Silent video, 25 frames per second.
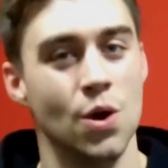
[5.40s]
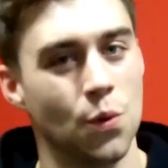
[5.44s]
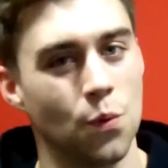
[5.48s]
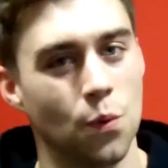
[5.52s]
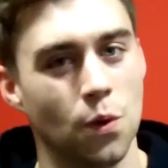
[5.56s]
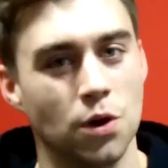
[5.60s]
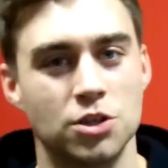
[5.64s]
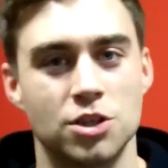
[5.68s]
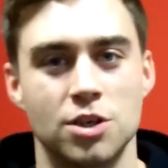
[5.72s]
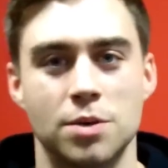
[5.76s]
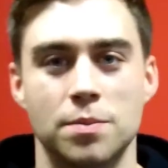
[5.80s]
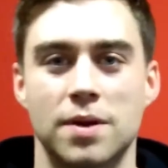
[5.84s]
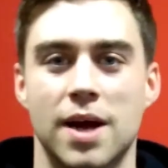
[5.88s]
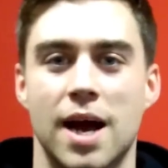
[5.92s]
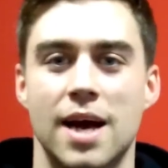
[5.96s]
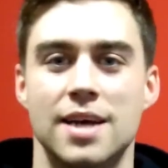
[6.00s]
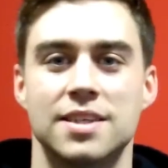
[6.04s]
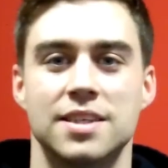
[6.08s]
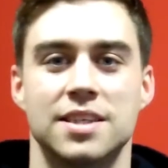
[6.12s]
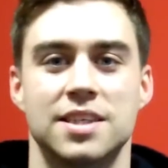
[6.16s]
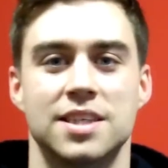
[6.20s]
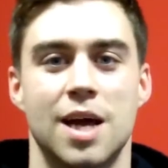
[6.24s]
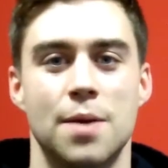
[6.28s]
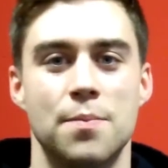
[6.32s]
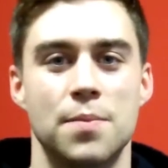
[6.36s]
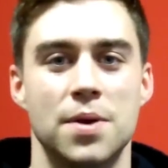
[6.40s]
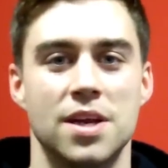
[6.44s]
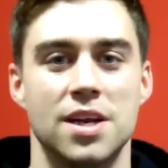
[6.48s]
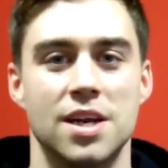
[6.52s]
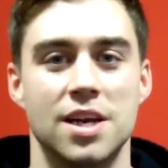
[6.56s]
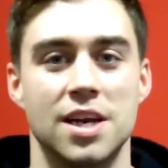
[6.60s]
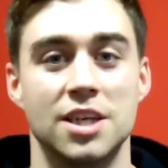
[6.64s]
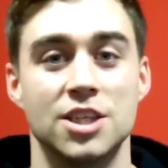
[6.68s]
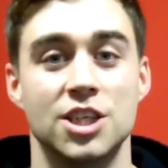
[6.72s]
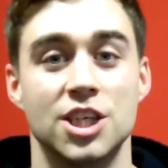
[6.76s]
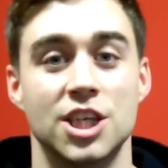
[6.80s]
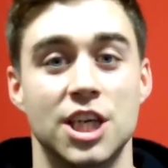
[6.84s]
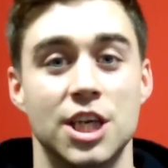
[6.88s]
What's up guys, it's Sam here
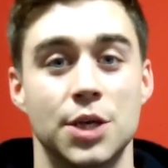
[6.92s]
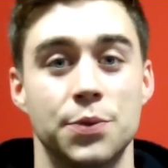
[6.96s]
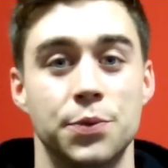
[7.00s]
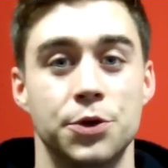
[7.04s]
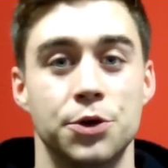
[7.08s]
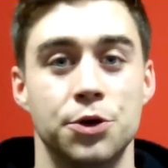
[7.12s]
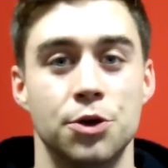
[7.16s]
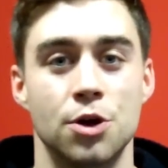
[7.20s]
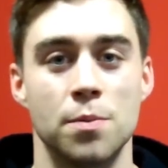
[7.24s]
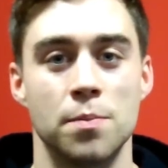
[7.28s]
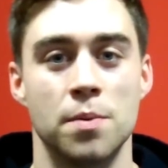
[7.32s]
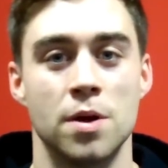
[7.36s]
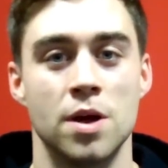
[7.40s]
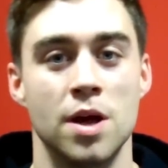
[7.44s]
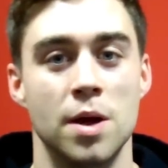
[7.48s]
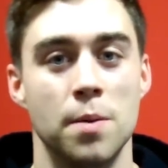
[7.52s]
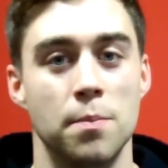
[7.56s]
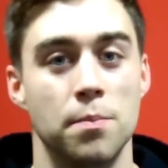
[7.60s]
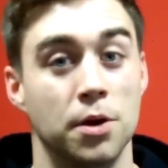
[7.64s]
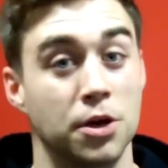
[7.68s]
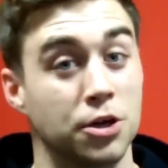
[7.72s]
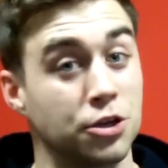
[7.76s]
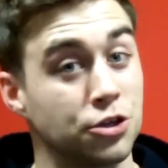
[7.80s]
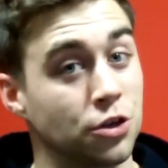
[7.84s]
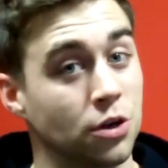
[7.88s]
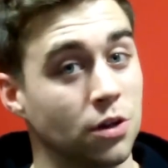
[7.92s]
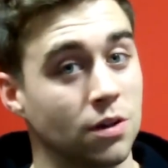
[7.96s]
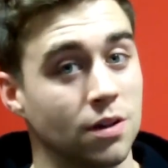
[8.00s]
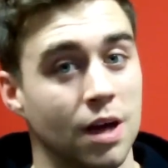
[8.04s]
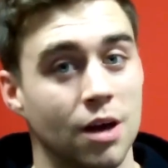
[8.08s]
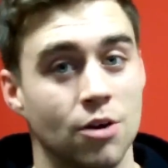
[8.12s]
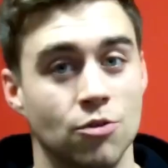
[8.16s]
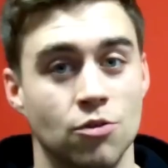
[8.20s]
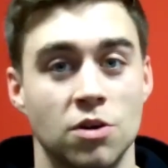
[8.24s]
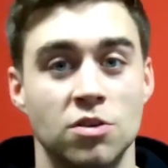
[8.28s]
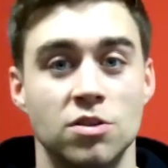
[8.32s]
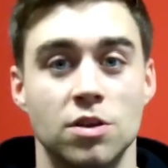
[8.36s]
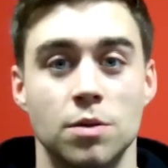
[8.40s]
at Ninja Kiwi Europe, bringing you a
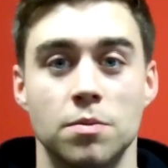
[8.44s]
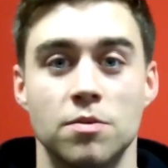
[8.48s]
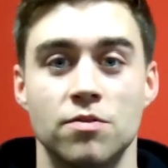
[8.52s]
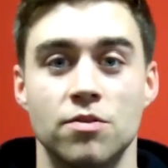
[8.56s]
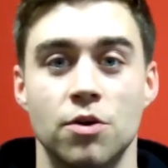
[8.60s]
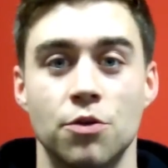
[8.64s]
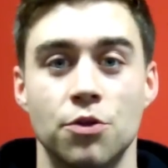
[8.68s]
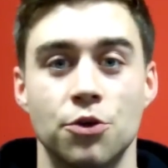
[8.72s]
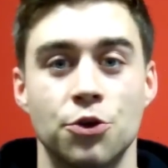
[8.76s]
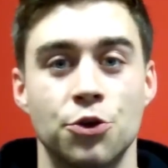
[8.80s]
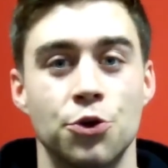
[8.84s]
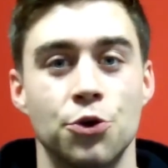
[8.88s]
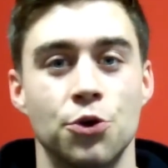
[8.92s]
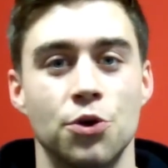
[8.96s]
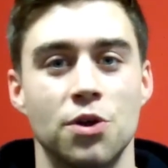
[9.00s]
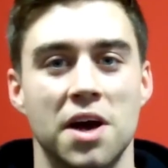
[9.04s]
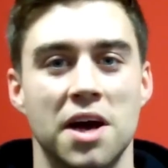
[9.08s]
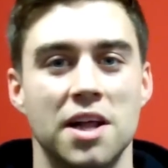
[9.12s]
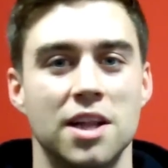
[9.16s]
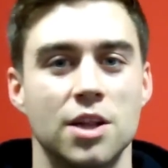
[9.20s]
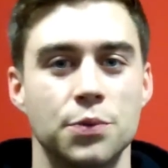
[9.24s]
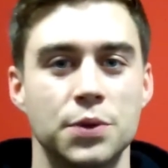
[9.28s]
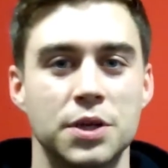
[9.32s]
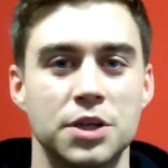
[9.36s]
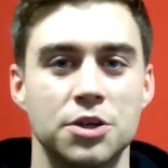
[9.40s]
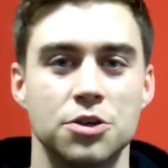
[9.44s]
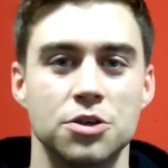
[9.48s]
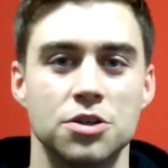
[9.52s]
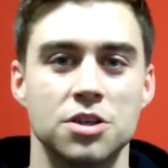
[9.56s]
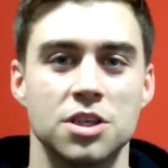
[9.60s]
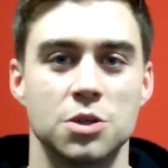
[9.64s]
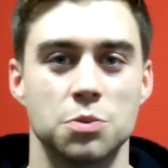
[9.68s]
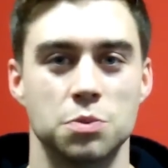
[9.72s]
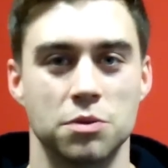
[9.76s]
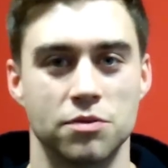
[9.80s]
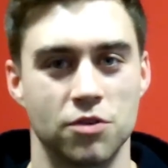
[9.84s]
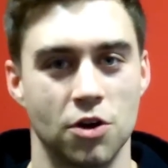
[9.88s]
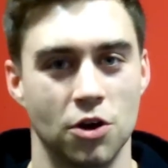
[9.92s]
little roundup of all the cool Halloween
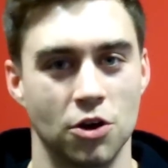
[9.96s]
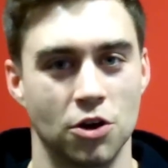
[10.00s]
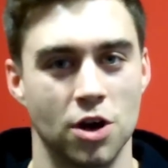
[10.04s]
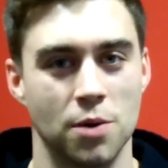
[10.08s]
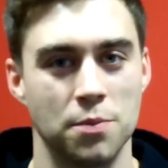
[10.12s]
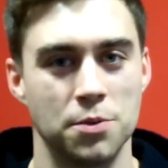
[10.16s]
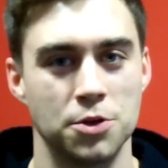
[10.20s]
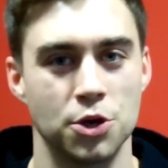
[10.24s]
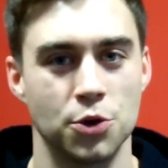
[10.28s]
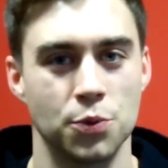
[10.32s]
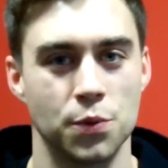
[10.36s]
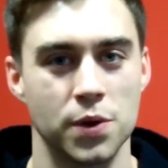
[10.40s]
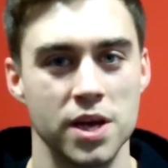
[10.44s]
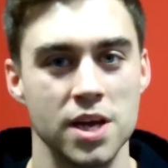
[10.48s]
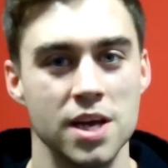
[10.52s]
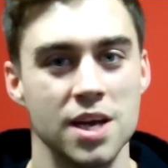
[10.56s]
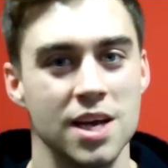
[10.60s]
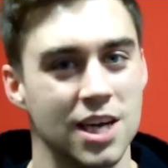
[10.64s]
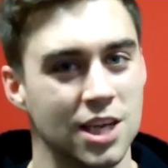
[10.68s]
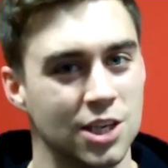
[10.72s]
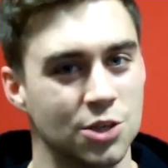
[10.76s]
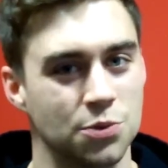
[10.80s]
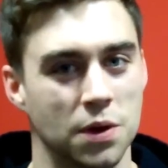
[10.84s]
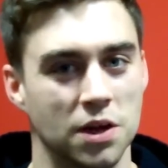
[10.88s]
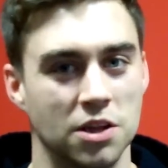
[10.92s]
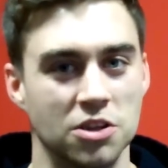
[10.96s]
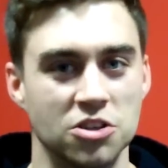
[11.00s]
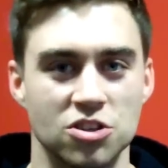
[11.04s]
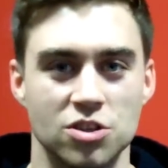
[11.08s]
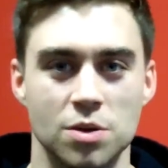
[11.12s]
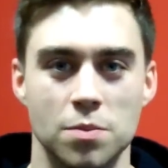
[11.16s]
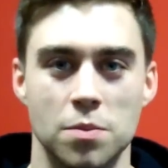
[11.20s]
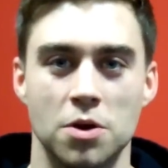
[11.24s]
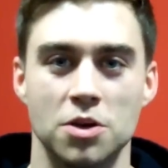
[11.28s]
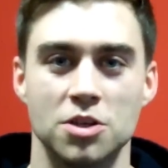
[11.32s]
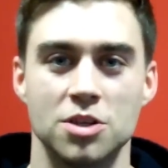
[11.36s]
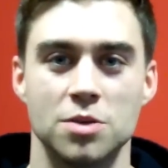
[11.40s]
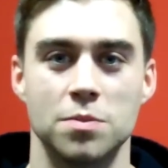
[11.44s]
goodness we've got coming your way, as well as
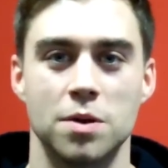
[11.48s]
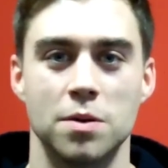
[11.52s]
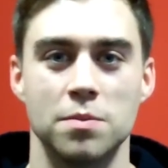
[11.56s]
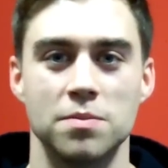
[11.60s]
some awesome